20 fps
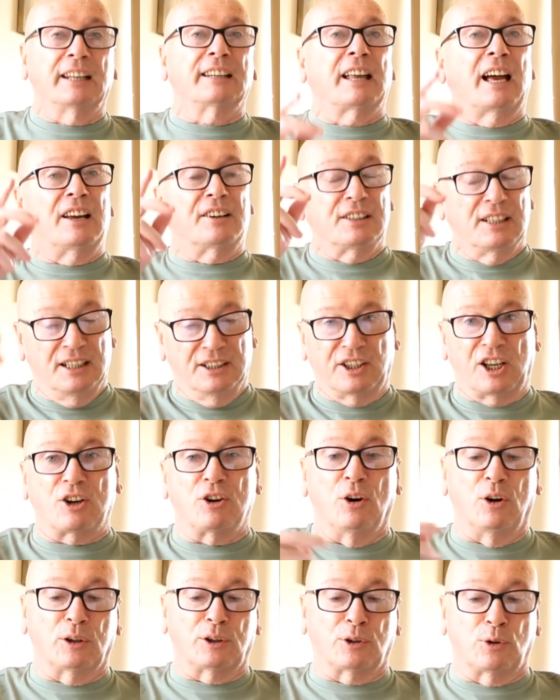like that, they
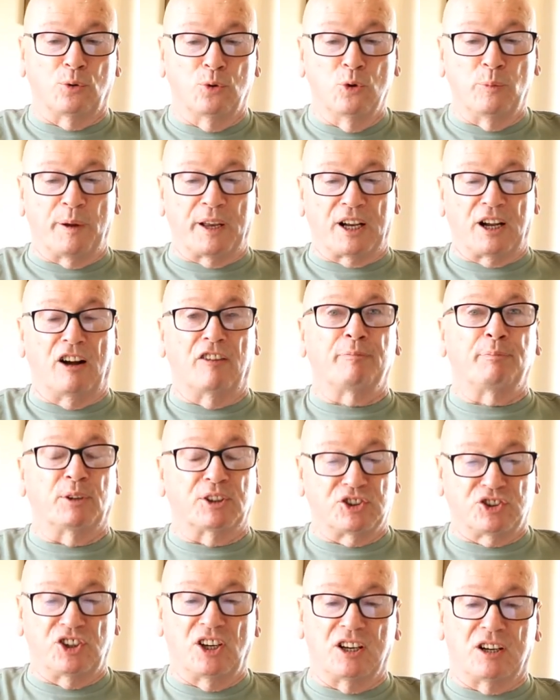called it a whooping cough,
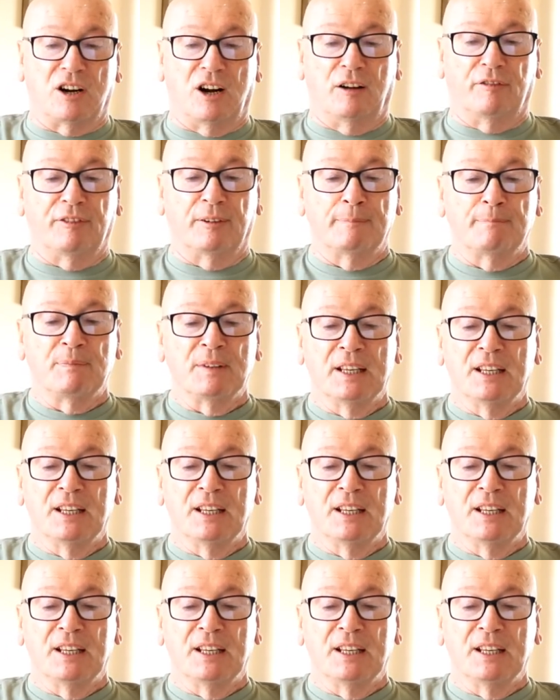but chin cough.